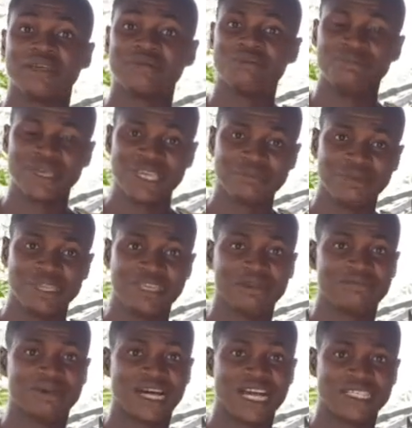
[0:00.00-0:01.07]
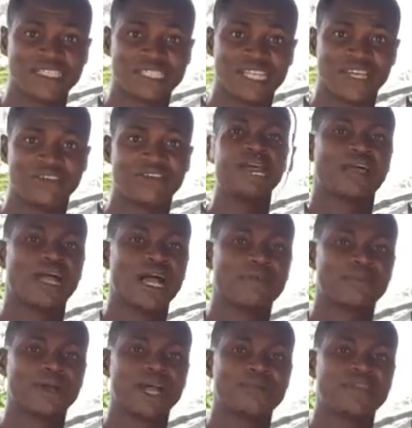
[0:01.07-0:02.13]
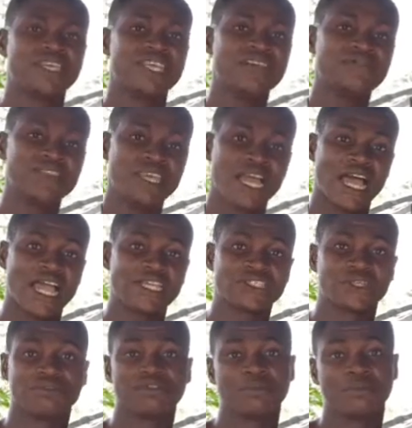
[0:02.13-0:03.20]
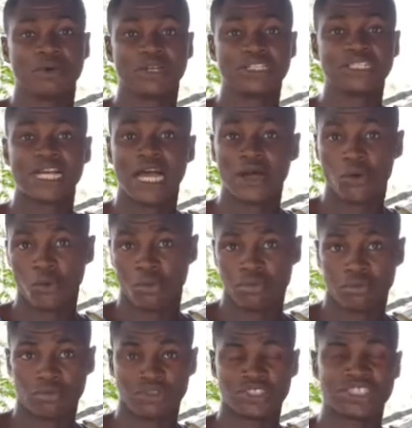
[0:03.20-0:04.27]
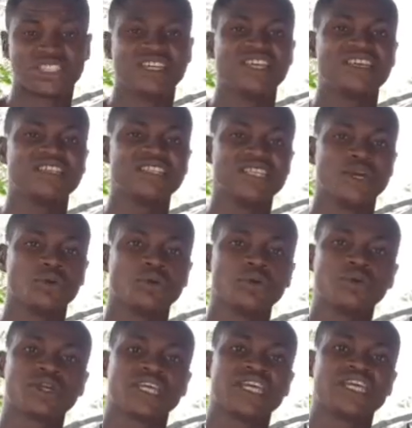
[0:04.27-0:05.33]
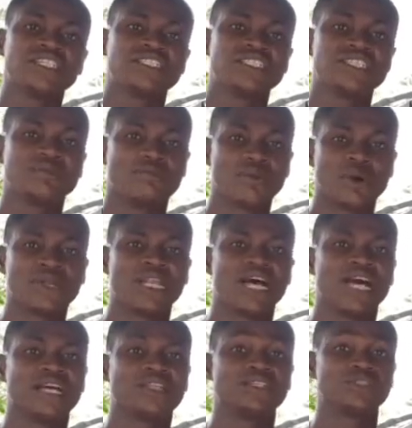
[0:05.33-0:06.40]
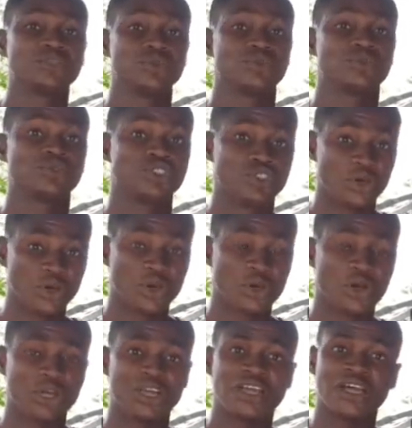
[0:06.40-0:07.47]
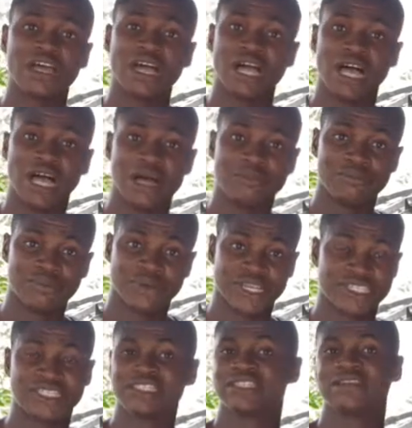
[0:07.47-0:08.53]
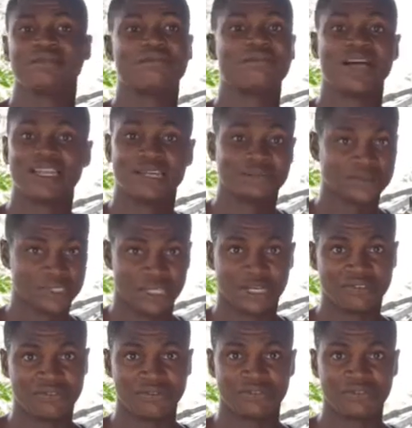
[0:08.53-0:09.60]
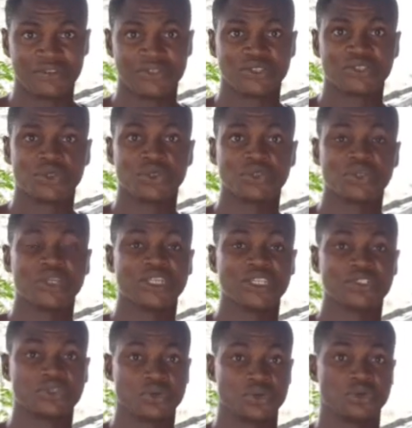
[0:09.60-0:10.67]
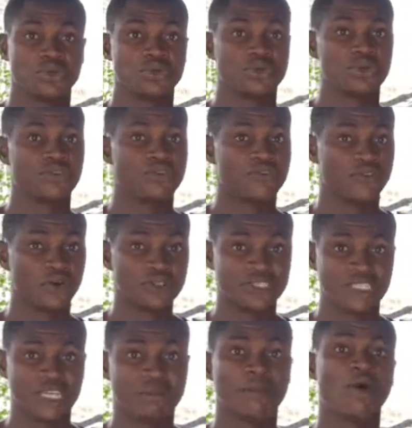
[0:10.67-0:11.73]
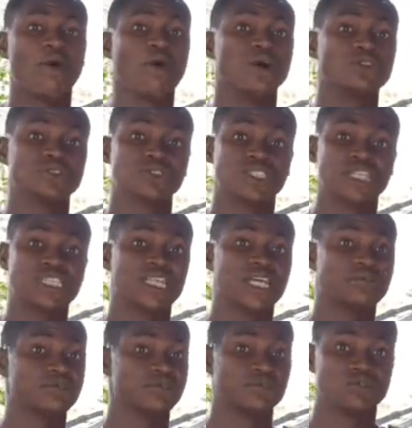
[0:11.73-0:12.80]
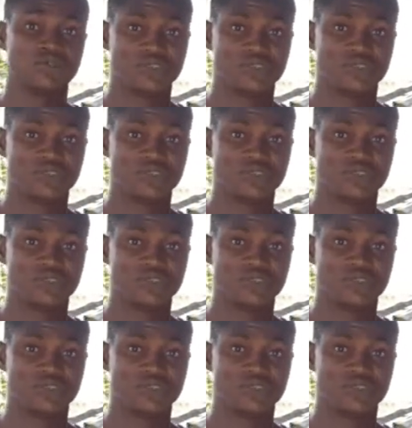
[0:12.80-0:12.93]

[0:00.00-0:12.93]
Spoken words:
baby by herself. And probably if the eyes of the bunnies are opened, they will locate the mother to suck her breast by themselves. So you don't need to force them or to take them to do